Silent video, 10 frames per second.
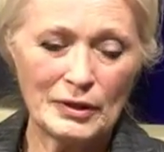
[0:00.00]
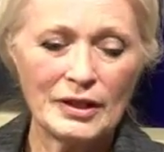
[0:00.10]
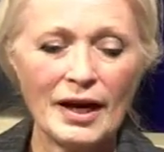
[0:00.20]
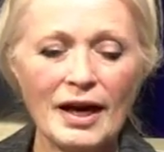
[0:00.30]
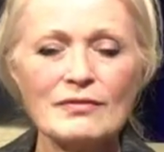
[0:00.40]

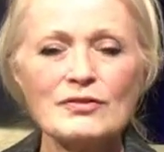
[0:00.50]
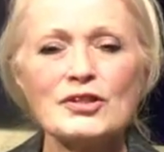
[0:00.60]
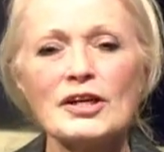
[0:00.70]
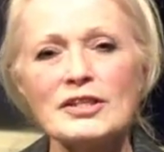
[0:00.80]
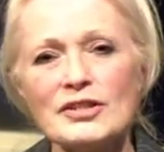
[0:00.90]
But you have
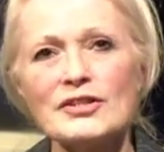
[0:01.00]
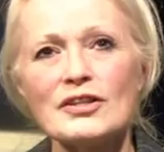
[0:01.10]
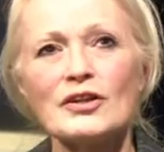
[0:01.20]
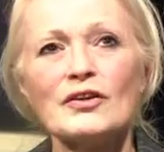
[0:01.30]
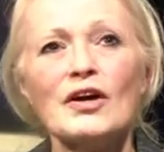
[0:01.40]

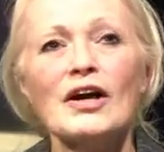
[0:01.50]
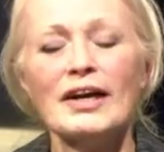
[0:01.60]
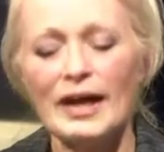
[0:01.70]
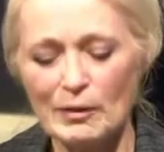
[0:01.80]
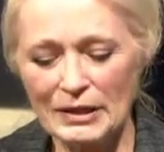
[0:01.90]
judges that are,
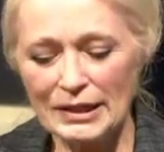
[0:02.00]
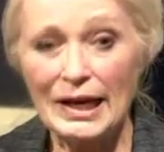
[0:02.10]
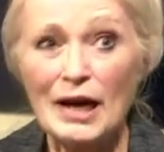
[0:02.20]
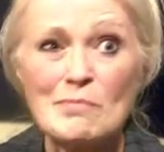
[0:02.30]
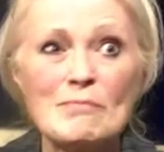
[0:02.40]

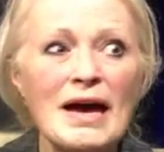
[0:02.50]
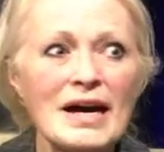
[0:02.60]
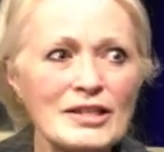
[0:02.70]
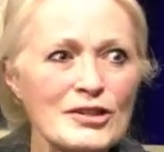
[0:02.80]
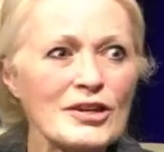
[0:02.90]

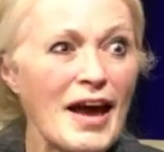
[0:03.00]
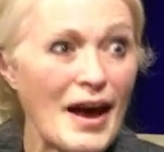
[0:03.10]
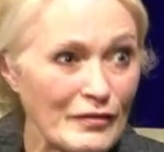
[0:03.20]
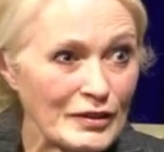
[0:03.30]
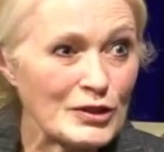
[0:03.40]
imagine
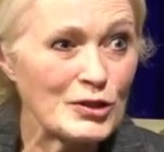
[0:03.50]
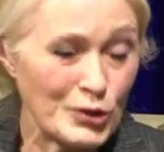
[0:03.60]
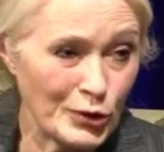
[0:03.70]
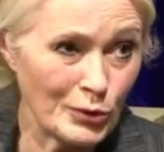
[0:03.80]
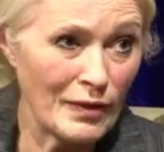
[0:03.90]
having to
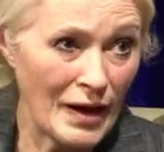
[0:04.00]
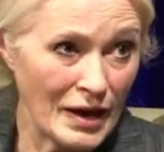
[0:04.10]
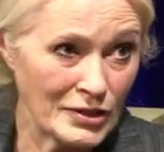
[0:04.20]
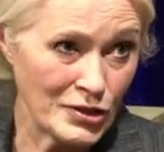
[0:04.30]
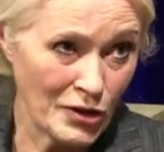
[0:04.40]
do
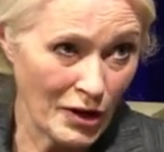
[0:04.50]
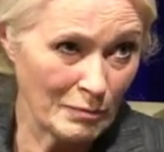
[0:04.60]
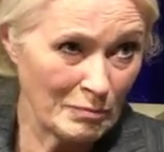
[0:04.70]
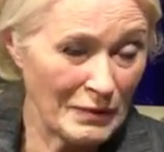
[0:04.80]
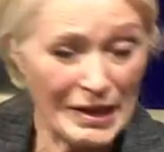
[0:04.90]
that
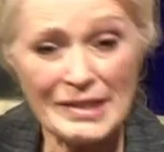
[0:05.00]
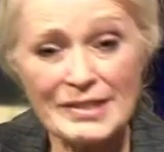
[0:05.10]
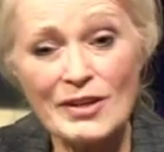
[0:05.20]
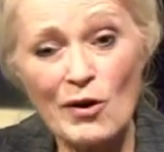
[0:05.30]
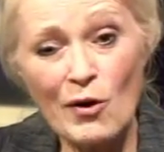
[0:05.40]
job.
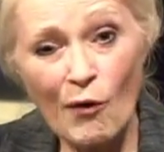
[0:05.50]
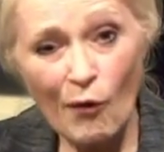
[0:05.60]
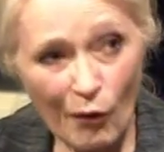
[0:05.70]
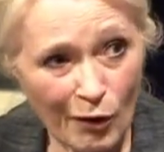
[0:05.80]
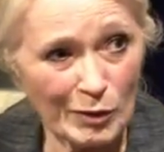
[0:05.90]
It's a
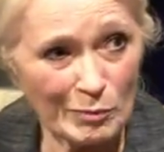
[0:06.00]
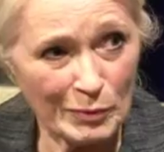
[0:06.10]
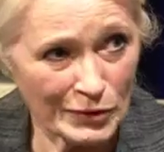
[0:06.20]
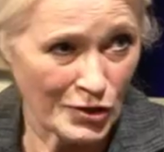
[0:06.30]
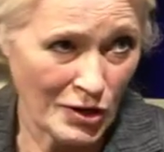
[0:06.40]

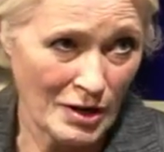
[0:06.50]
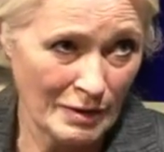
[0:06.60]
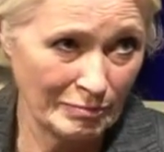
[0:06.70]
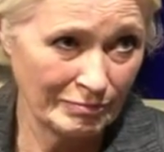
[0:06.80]
horrible job.